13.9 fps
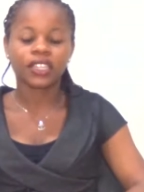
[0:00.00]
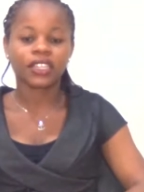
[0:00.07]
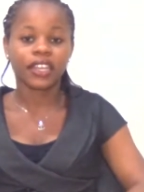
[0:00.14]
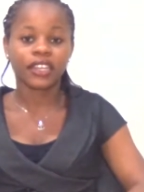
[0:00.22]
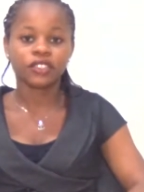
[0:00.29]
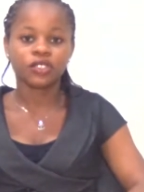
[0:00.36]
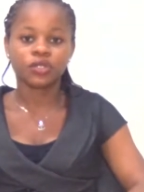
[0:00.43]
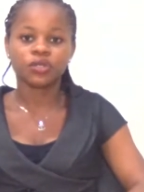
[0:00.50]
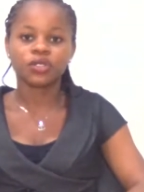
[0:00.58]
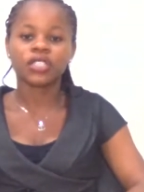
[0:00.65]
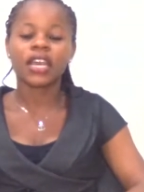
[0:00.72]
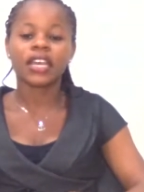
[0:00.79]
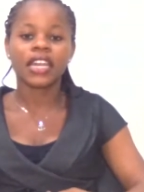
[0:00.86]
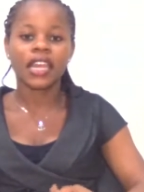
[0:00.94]
titled
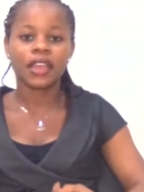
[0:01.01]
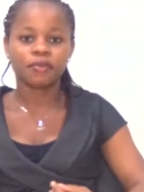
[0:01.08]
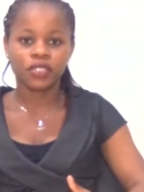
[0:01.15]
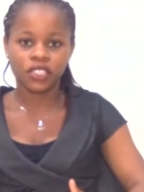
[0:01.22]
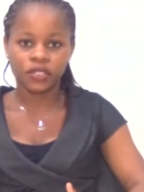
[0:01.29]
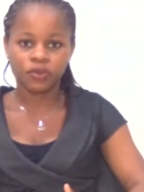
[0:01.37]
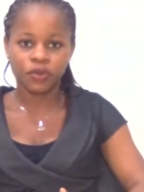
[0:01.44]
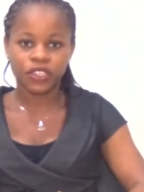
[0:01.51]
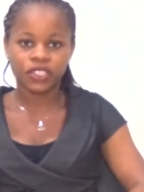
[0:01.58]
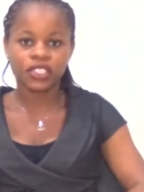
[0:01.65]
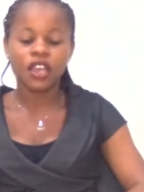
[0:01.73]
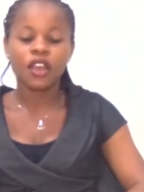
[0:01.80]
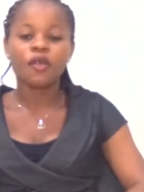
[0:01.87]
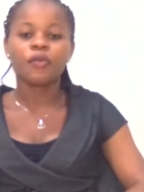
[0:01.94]
An Empty Space.